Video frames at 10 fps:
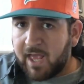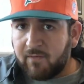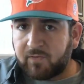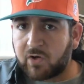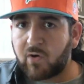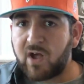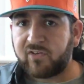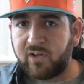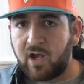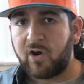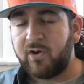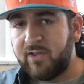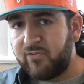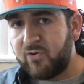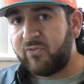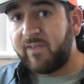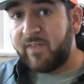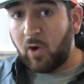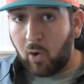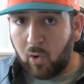If Lacrosse Lager is using the